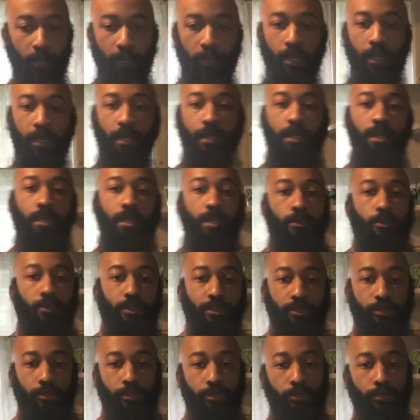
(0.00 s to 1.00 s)
on,
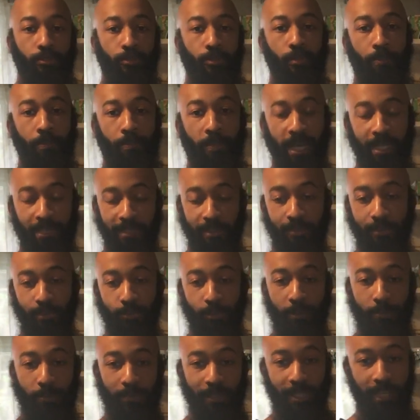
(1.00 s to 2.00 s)
going to bake some
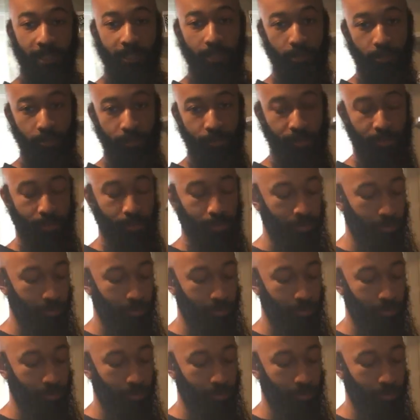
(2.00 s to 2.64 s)
sweet potatoes.